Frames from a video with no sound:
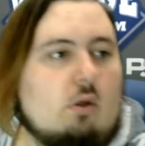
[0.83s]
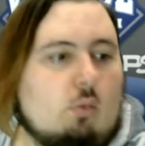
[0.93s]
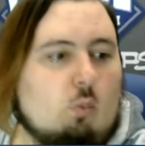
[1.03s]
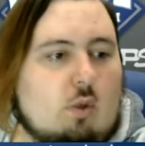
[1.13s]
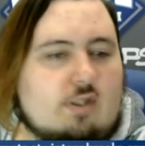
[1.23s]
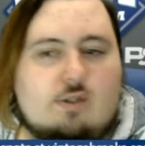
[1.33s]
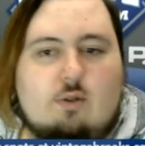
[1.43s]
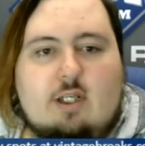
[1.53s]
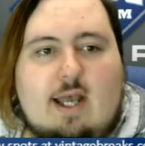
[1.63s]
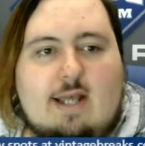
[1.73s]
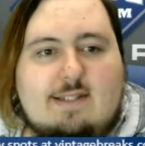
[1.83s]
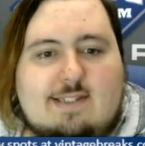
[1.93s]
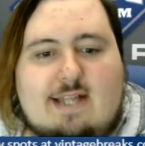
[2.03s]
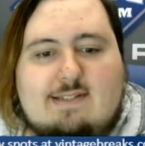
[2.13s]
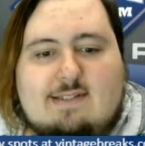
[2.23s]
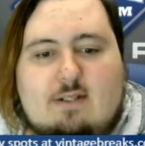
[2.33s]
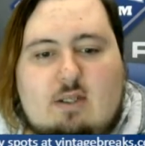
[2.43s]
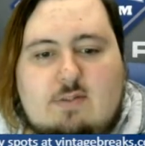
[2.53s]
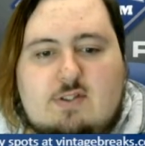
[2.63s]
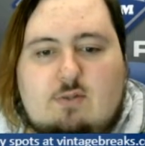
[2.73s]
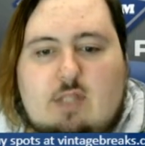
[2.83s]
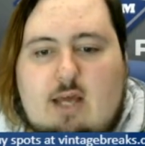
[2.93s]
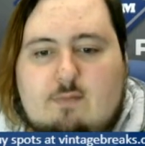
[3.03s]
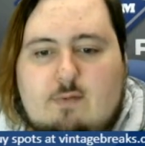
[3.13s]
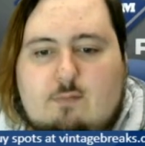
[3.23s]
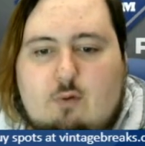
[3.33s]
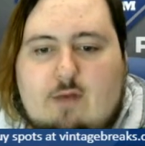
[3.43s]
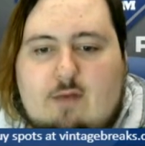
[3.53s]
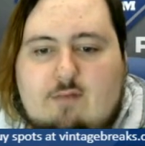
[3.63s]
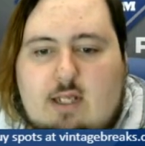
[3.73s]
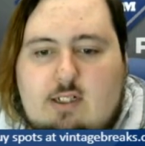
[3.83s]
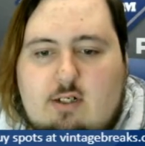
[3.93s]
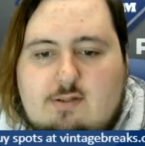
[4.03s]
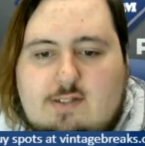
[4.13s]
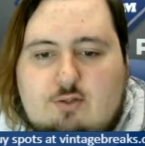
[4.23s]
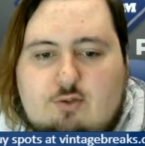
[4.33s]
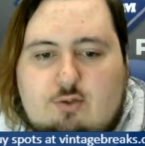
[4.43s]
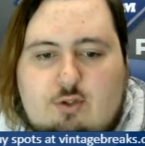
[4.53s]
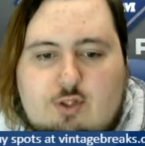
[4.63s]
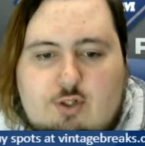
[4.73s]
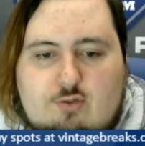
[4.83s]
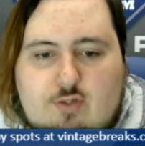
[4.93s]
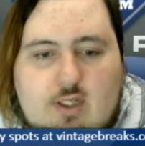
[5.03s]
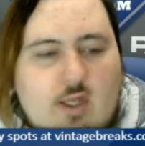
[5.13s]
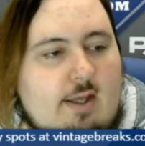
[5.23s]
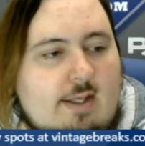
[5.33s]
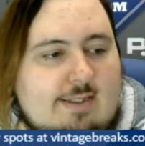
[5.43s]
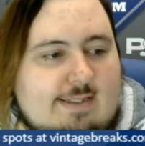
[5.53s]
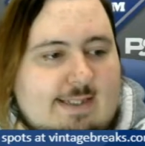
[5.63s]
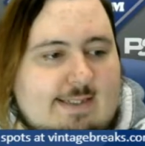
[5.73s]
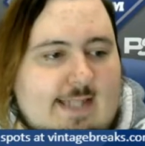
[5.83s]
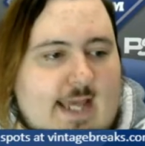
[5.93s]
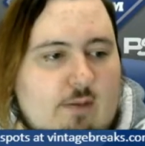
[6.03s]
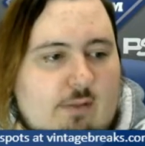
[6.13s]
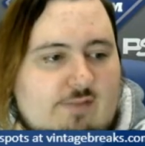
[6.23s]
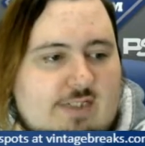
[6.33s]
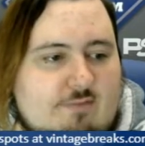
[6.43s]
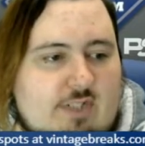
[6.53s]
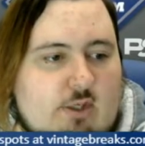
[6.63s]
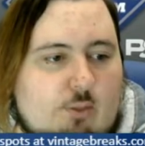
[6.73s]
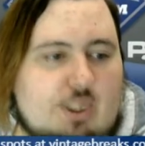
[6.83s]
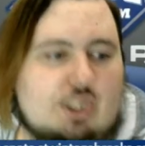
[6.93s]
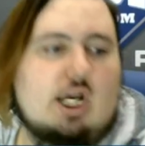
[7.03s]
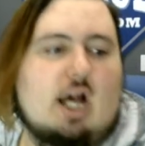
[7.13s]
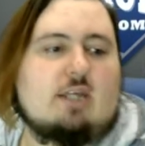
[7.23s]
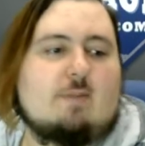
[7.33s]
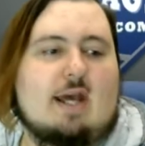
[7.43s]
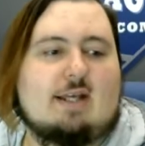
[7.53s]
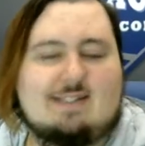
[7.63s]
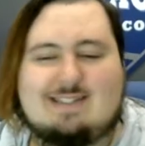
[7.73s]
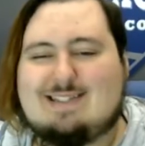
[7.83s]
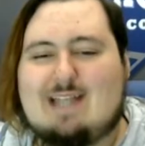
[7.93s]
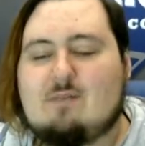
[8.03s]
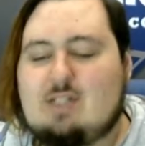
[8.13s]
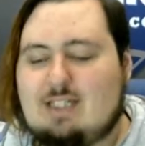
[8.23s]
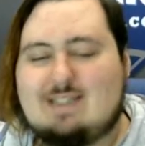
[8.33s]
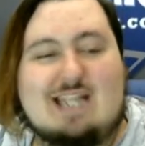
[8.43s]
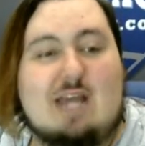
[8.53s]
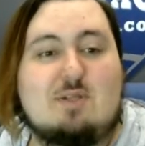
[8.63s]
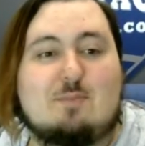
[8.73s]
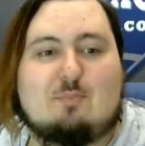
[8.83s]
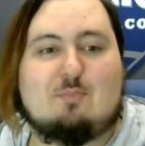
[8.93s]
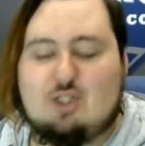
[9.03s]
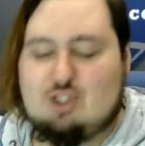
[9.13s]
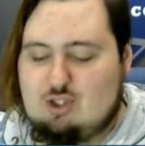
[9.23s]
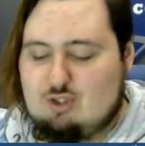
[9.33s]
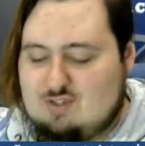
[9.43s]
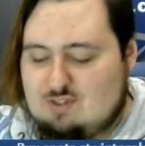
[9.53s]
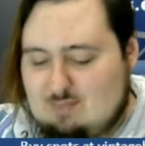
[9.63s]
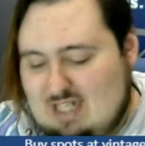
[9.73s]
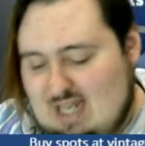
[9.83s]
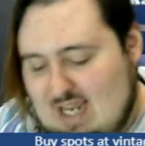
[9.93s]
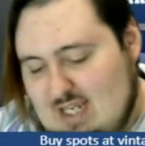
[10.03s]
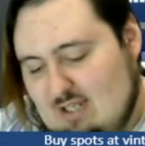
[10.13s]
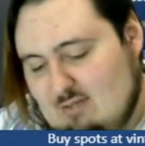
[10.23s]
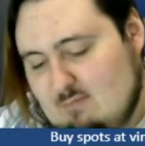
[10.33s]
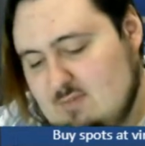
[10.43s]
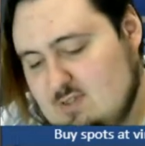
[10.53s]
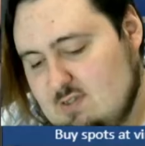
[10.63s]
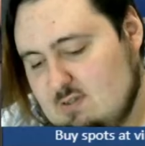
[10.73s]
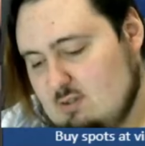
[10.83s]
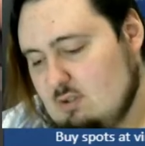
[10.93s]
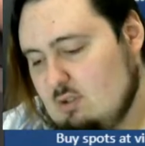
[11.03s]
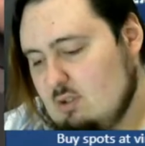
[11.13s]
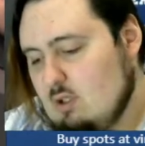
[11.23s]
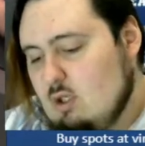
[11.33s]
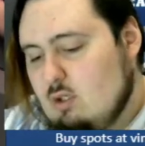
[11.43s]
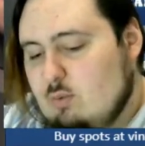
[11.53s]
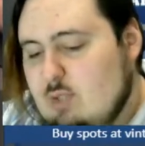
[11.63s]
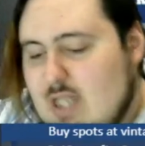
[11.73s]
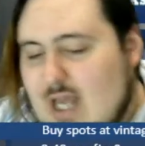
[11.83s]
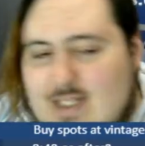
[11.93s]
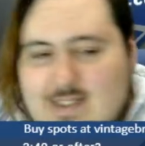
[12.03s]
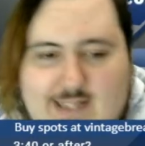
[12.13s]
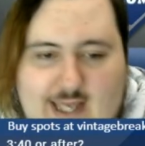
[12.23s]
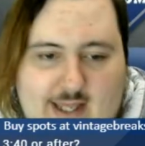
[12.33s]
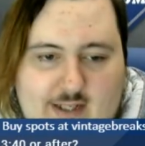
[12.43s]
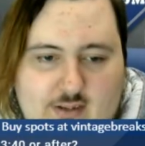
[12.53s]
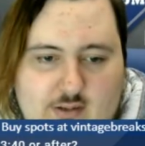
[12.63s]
What's going on, guys? This is S10 coming to you live from the 459 here in central New Jersey. Today we have a 78 OPC hockey pack 70. It's time to butcher some names. We got a 10.